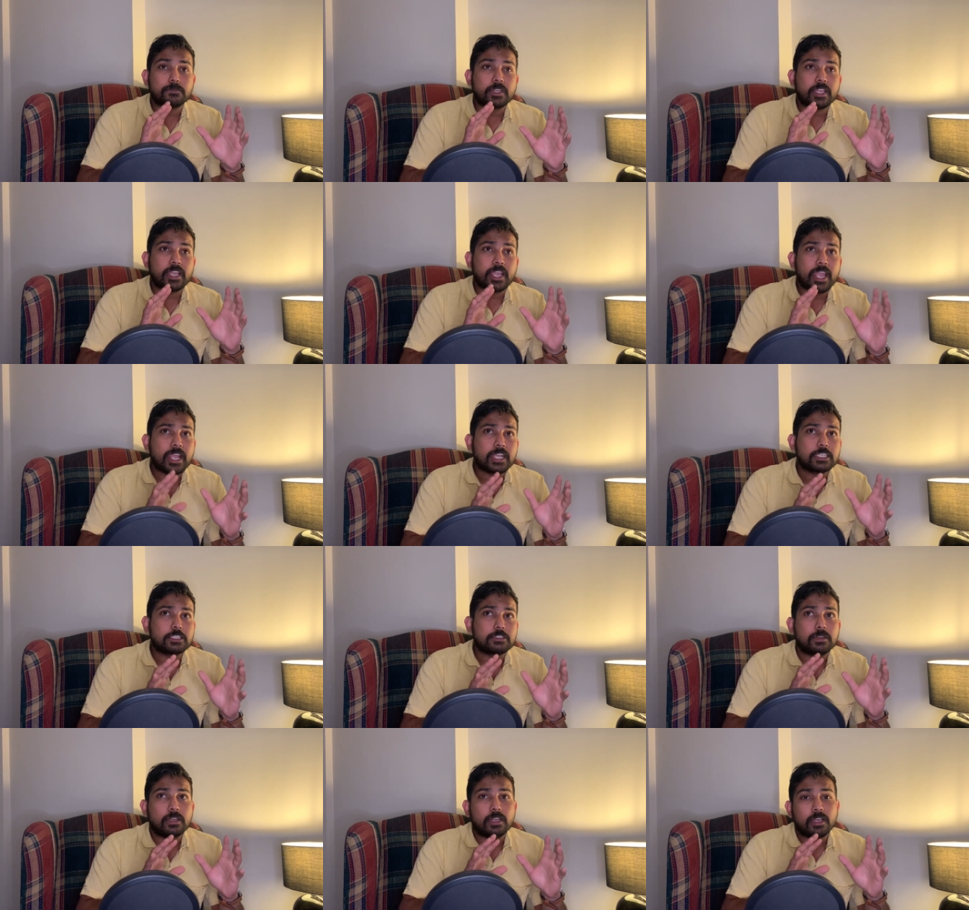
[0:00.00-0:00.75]

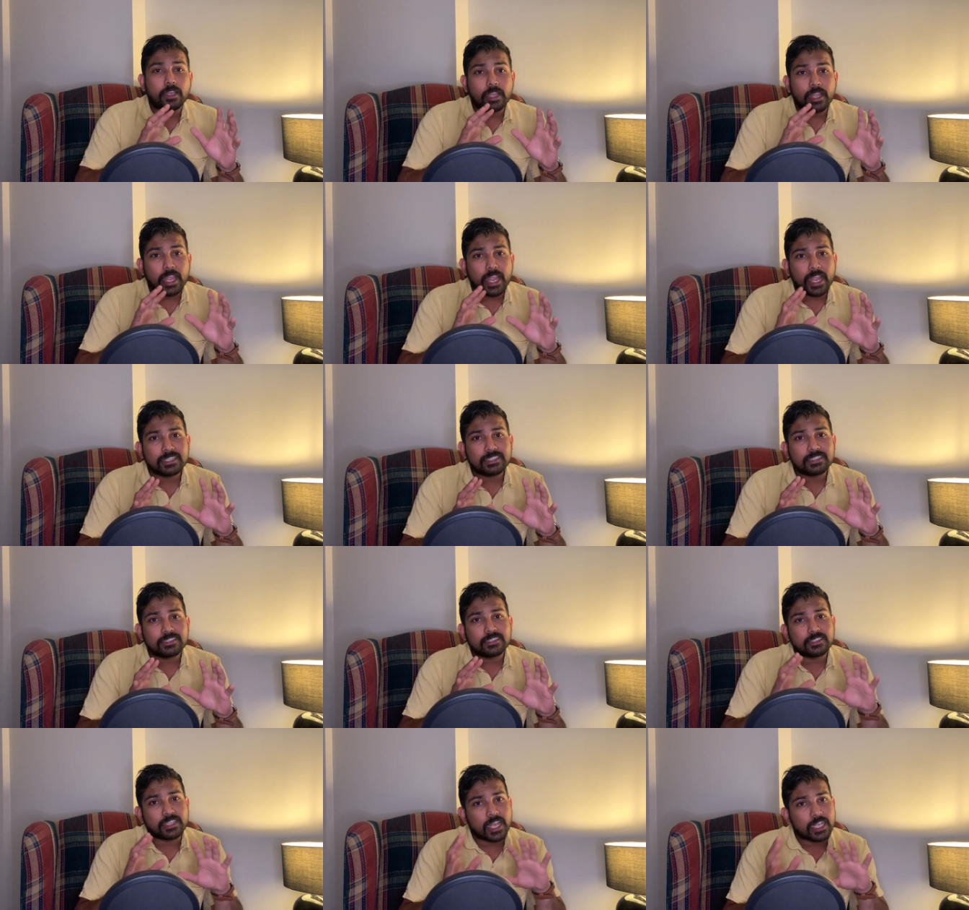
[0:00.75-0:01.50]
X
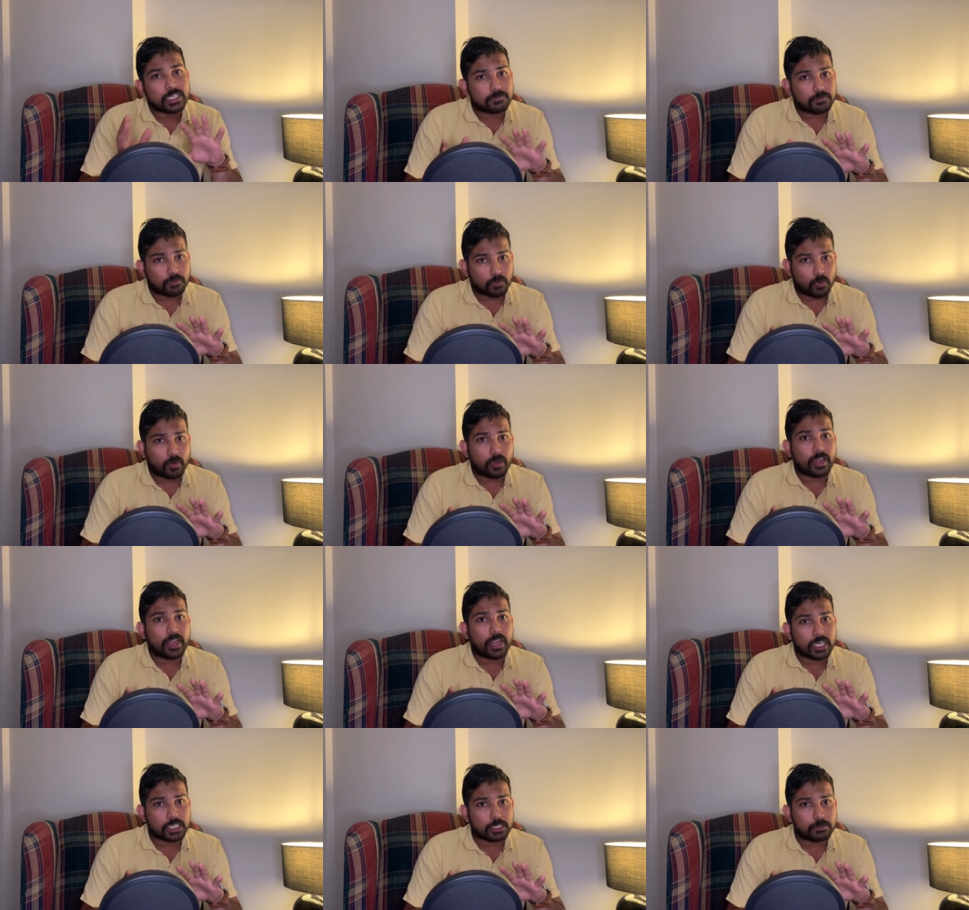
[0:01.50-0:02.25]
stands for
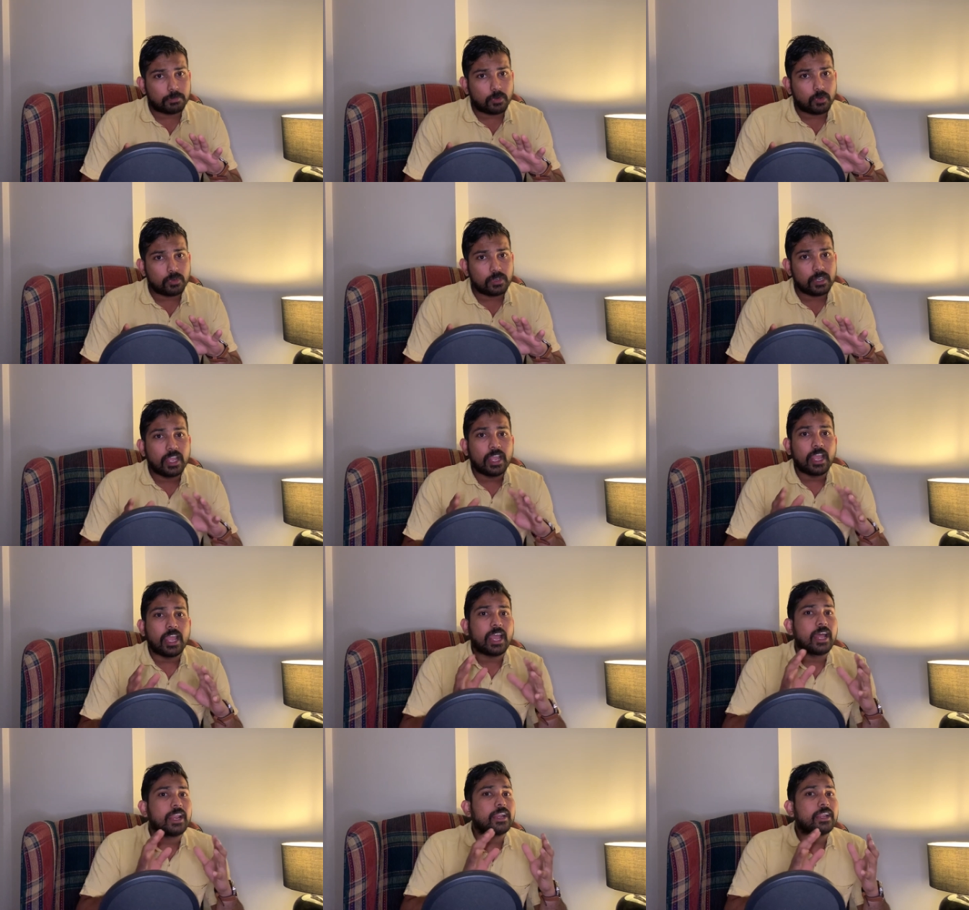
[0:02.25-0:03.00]
export
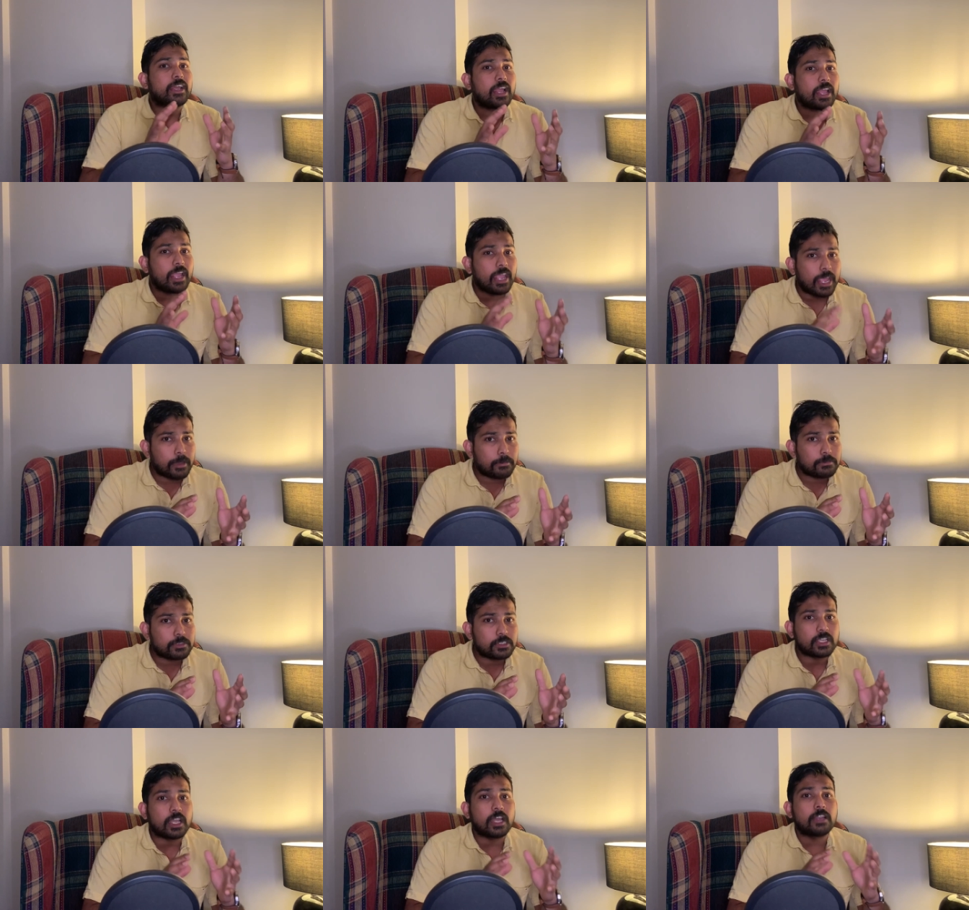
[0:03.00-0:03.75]
and M
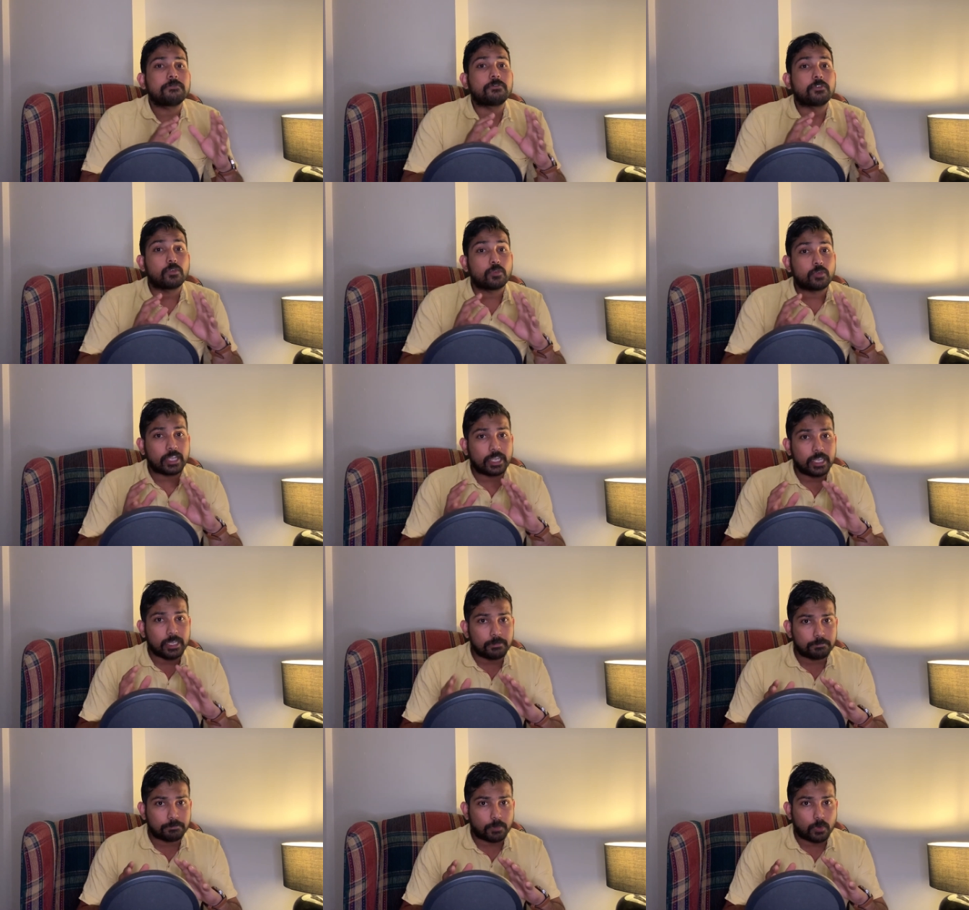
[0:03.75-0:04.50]
stands for
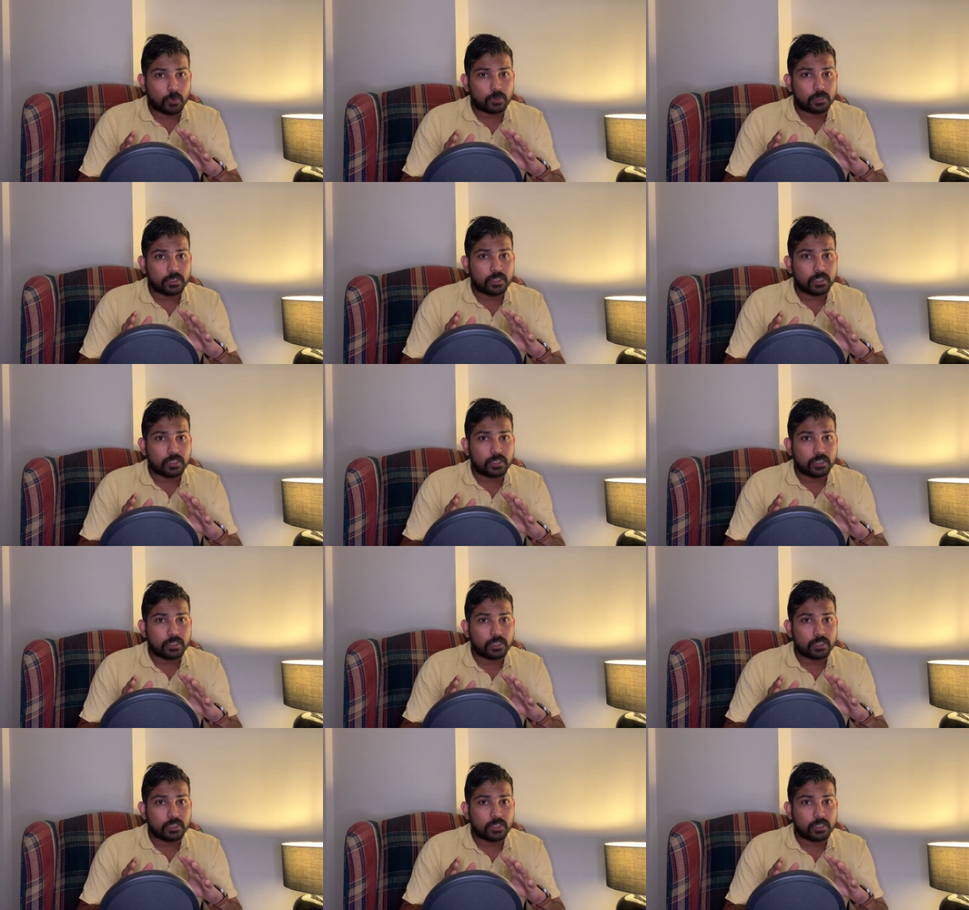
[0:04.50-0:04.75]
import.